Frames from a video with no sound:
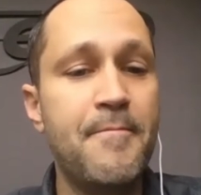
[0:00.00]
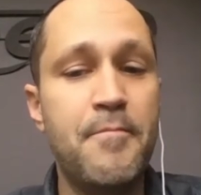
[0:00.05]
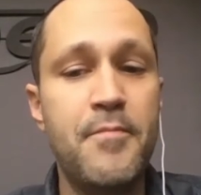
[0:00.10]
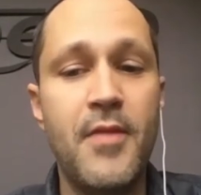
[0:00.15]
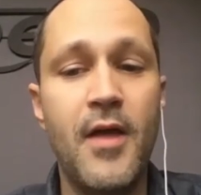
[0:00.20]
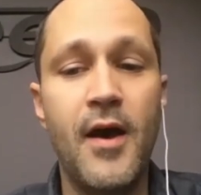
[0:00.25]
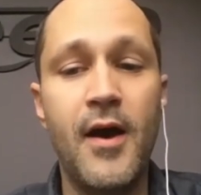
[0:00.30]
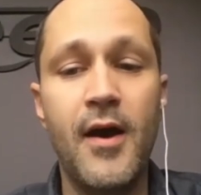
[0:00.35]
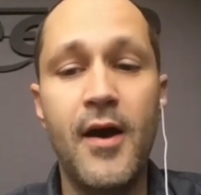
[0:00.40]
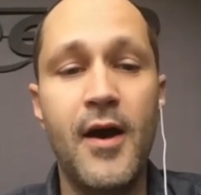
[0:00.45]

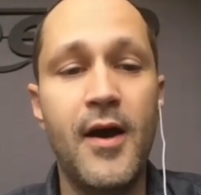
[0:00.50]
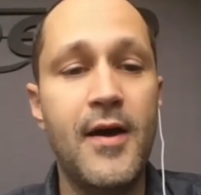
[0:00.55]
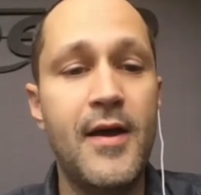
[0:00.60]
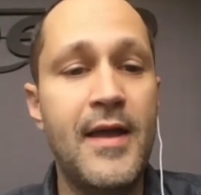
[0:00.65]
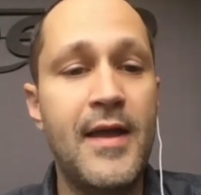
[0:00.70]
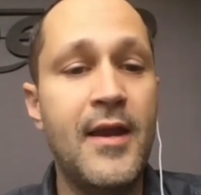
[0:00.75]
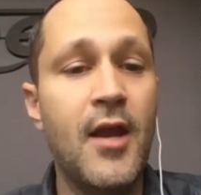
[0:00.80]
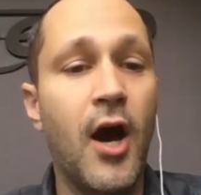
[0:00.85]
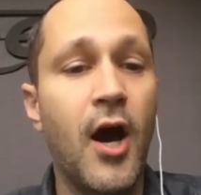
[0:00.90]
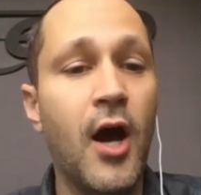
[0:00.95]

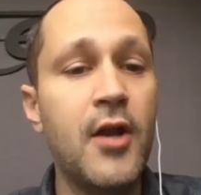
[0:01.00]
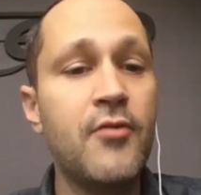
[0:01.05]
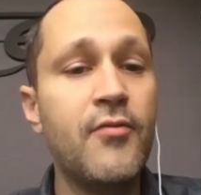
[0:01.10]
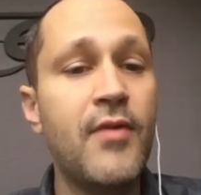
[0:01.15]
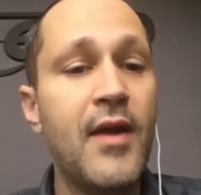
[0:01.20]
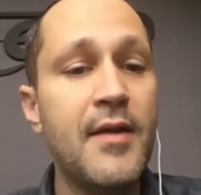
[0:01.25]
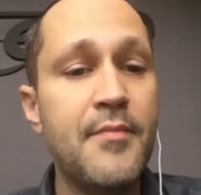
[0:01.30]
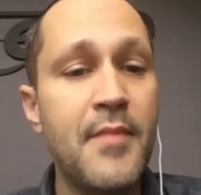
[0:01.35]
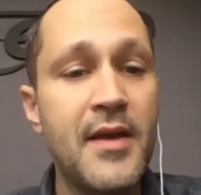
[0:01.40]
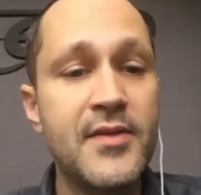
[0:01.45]
An
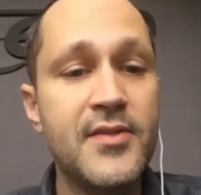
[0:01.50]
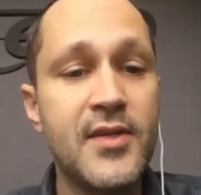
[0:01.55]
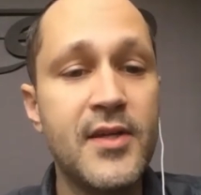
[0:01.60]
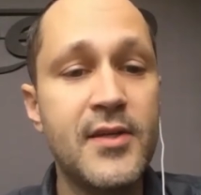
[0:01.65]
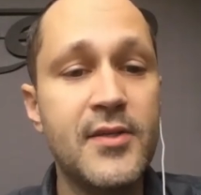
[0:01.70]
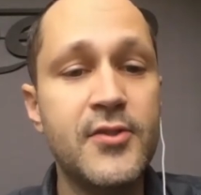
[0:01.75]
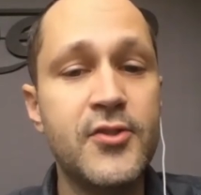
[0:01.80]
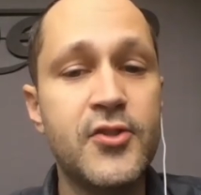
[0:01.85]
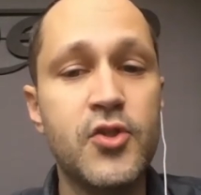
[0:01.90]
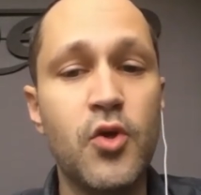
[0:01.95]
unread
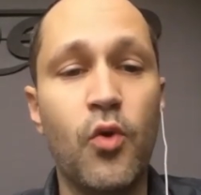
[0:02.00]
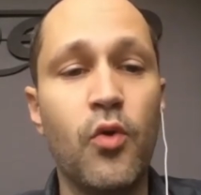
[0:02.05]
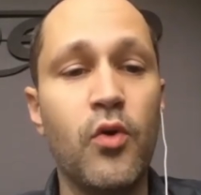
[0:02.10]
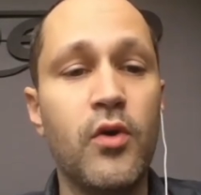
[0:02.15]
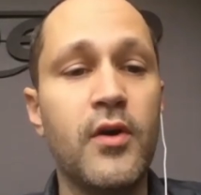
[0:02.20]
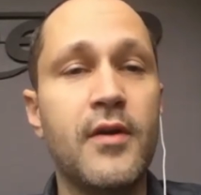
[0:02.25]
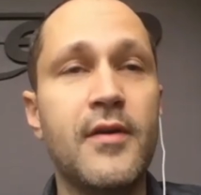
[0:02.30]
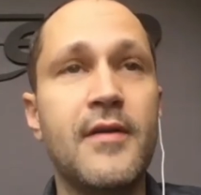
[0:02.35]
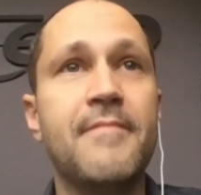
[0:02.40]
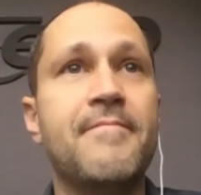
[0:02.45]
message,
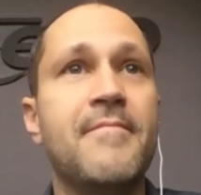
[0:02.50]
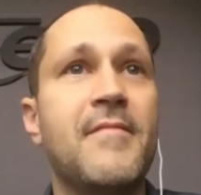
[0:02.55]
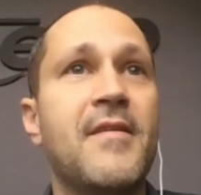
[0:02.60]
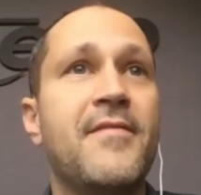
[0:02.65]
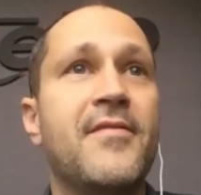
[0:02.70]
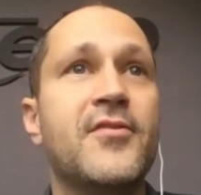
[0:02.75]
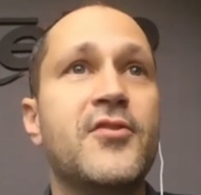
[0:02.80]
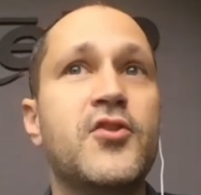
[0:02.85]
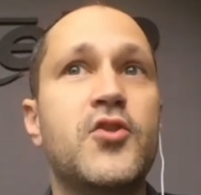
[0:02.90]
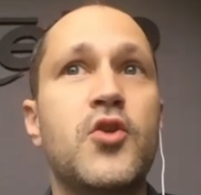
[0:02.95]
or
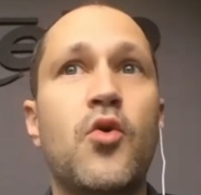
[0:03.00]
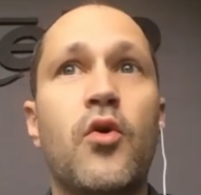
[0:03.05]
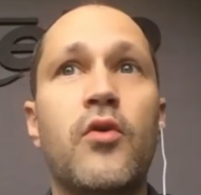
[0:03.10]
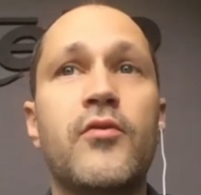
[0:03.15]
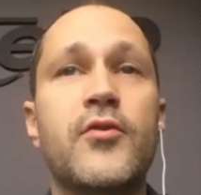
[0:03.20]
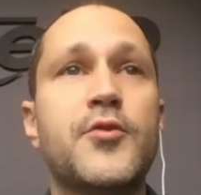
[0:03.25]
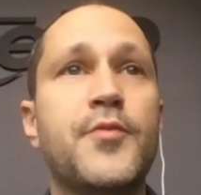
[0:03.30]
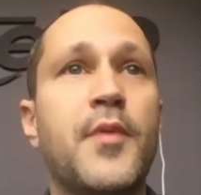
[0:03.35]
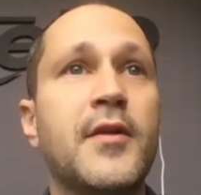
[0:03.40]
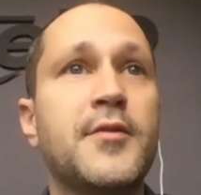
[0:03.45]
if it's your
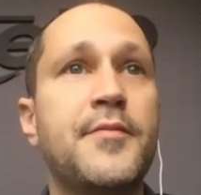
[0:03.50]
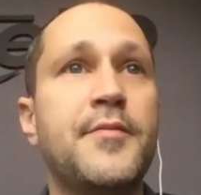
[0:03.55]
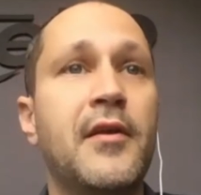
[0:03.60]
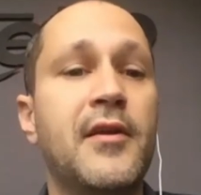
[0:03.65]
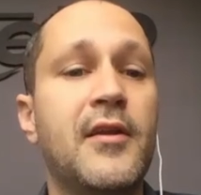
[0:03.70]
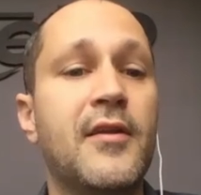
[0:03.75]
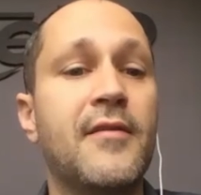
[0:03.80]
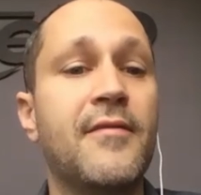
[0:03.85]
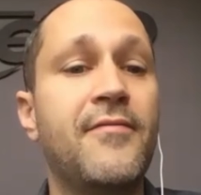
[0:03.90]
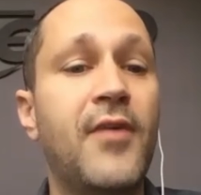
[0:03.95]

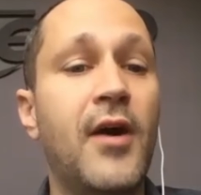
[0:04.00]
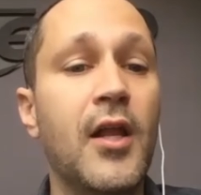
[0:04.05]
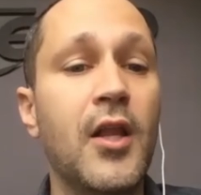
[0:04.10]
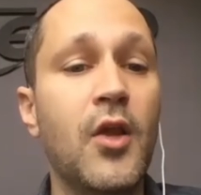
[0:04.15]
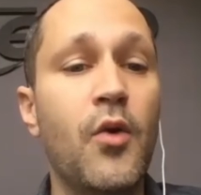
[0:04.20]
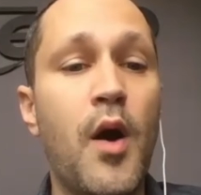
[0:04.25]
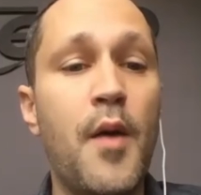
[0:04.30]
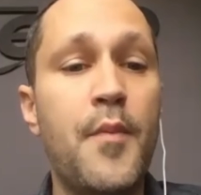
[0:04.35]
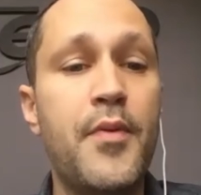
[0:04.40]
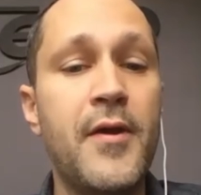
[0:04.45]
responsibility to
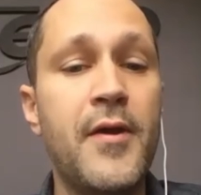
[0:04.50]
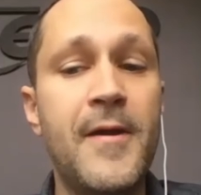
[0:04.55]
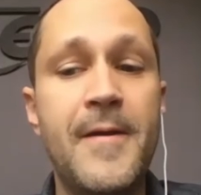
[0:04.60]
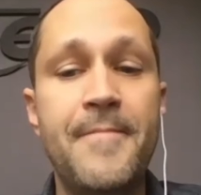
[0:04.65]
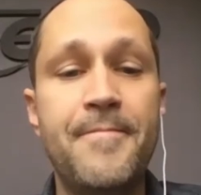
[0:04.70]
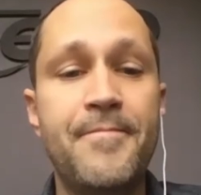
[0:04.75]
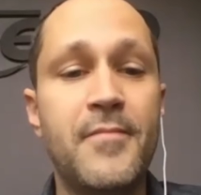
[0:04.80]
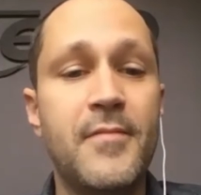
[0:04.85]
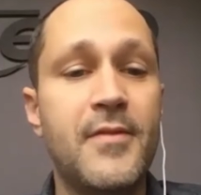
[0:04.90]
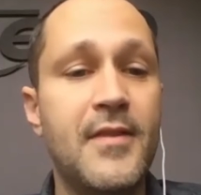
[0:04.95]
follow up
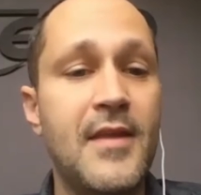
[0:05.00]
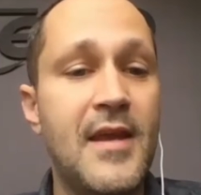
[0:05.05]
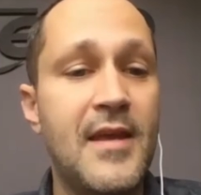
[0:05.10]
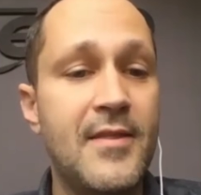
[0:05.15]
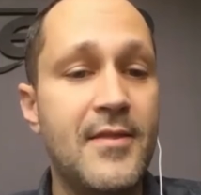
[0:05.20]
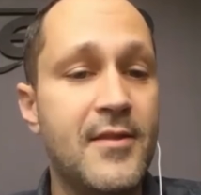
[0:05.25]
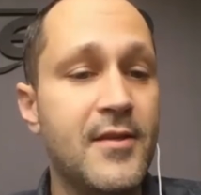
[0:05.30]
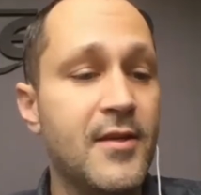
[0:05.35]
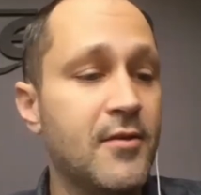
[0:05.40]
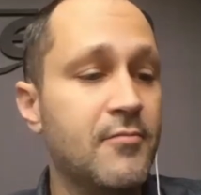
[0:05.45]

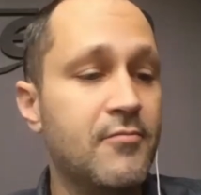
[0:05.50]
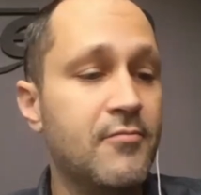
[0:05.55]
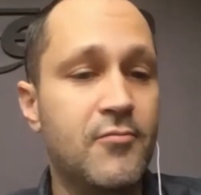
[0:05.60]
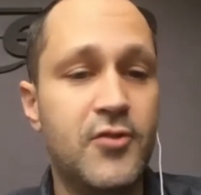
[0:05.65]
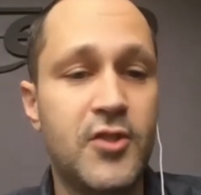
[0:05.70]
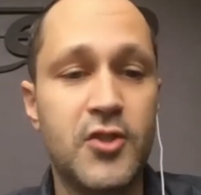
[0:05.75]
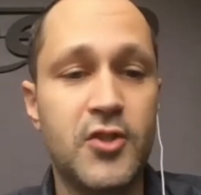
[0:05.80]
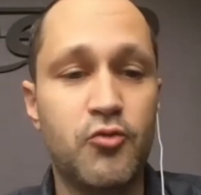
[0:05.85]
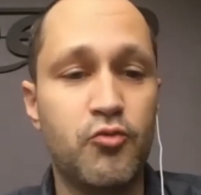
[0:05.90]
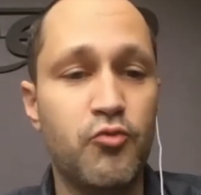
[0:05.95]
in the
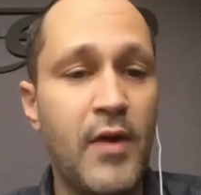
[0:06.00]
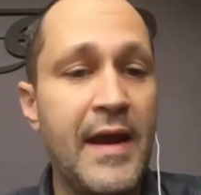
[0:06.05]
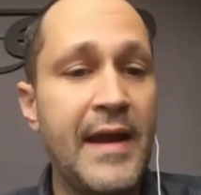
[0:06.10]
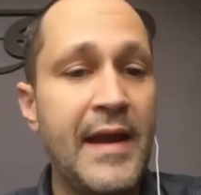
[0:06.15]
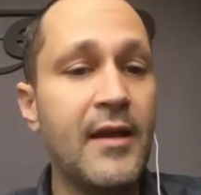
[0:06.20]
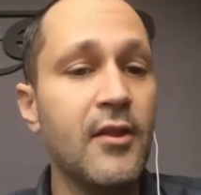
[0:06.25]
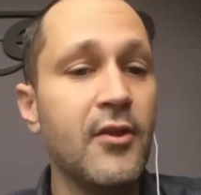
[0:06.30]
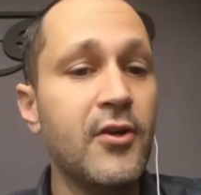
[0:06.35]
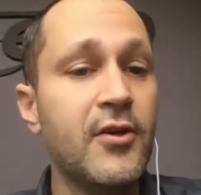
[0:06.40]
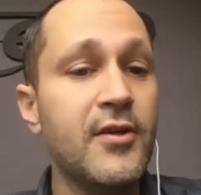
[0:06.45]
just
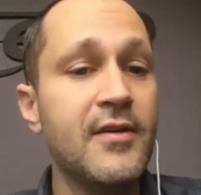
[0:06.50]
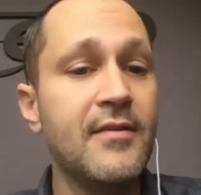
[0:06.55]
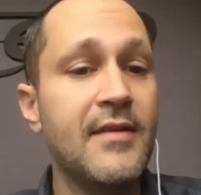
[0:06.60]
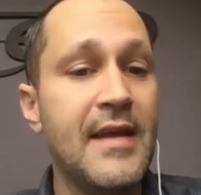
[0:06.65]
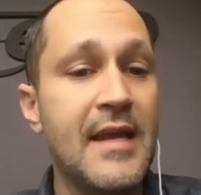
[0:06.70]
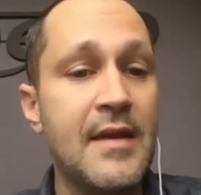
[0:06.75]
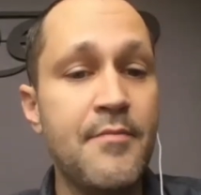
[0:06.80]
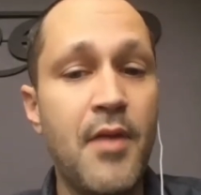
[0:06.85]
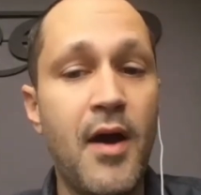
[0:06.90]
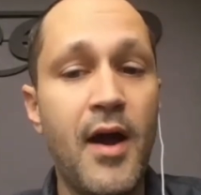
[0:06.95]
regular
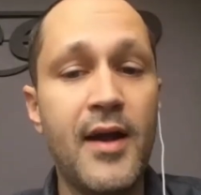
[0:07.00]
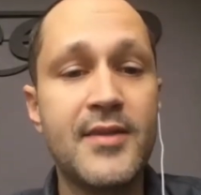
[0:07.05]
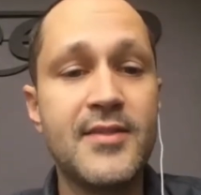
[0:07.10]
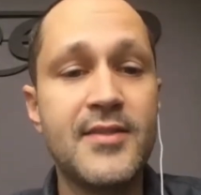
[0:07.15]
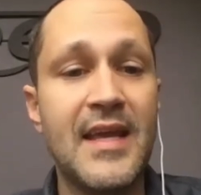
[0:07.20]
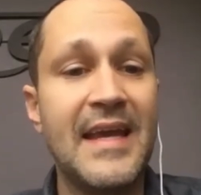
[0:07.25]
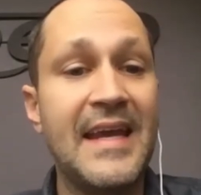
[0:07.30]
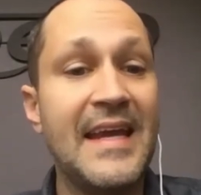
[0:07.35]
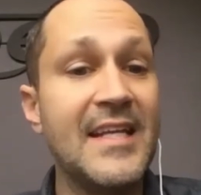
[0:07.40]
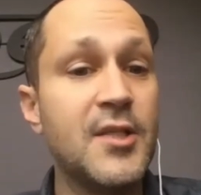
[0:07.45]
inbox,
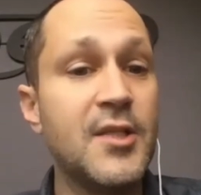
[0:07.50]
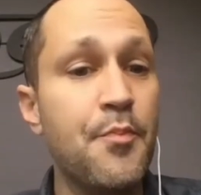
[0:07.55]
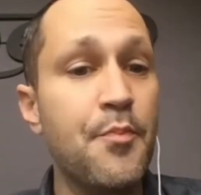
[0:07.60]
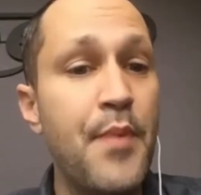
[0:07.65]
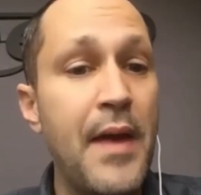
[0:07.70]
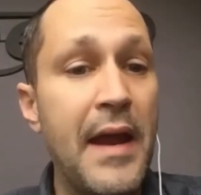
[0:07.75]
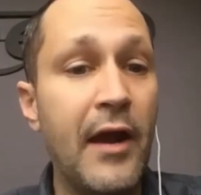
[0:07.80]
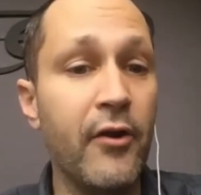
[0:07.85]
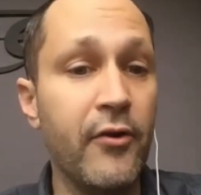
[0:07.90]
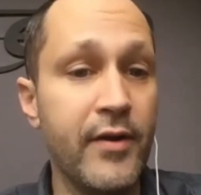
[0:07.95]
it gets
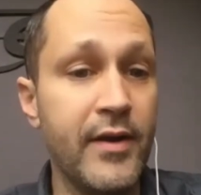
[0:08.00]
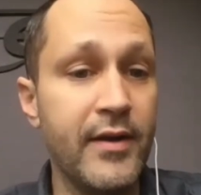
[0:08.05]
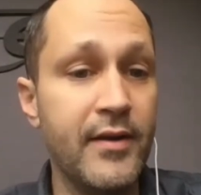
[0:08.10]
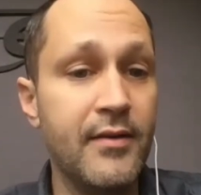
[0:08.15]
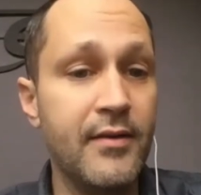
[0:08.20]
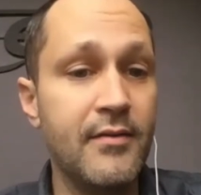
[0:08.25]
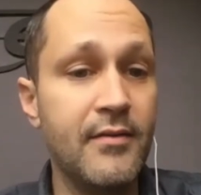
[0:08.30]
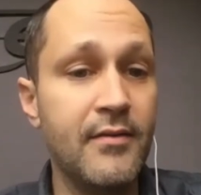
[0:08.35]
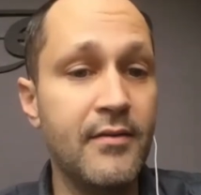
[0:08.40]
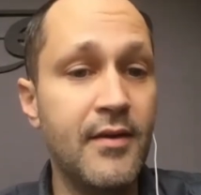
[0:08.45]
buried.